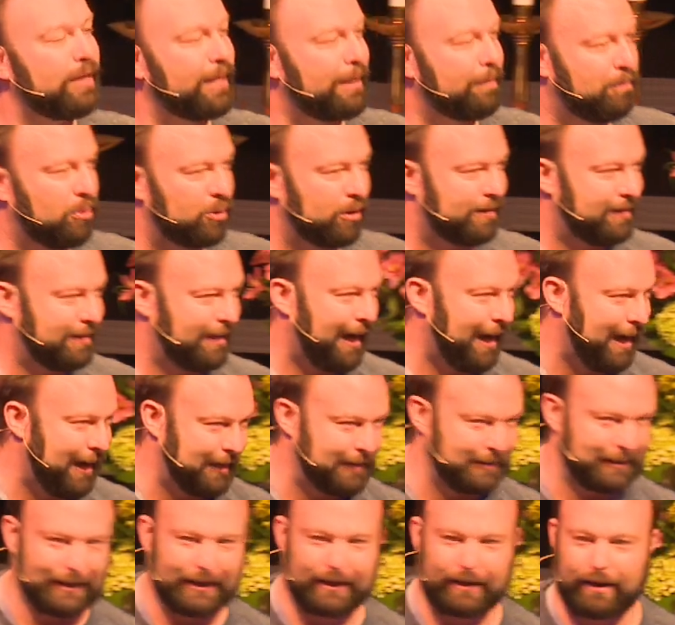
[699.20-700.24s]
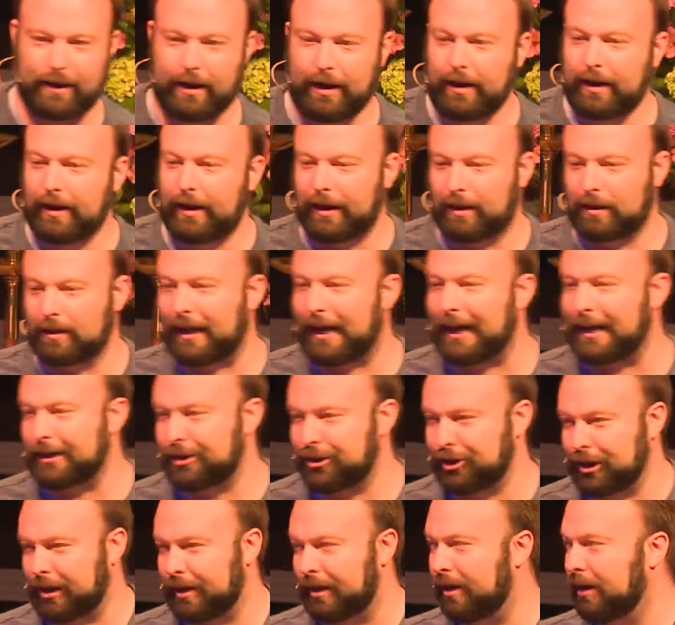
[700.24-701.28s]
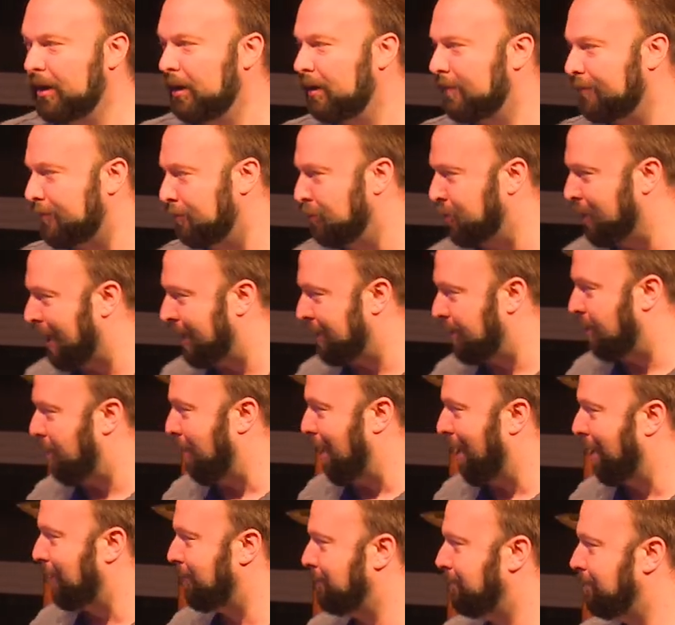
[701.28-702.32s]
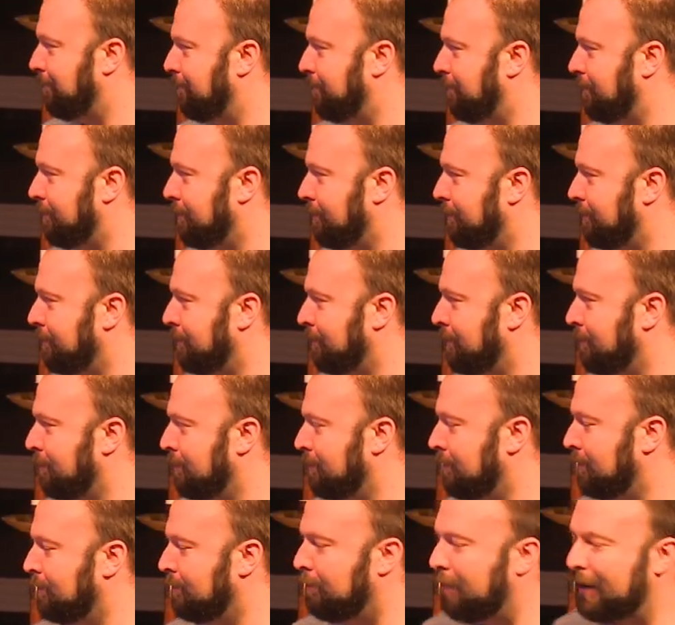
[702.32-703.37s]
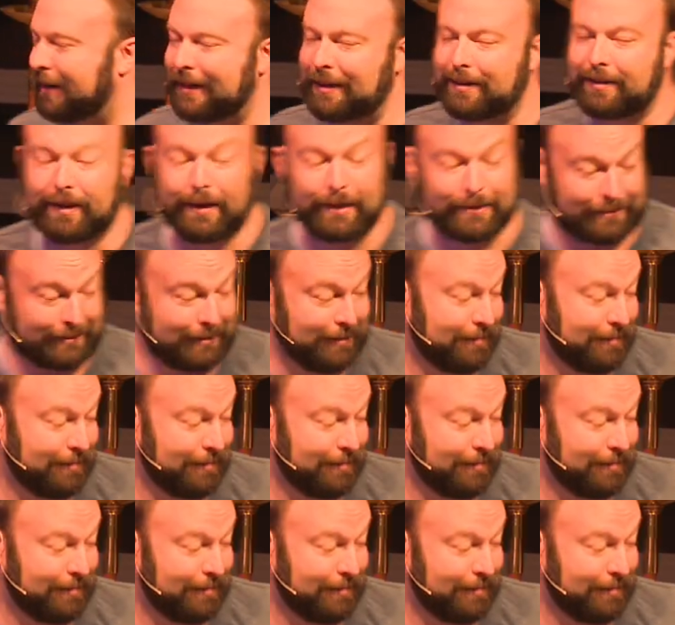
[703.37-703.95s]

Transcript: protected Elijah from Jezebel. But he doesn't.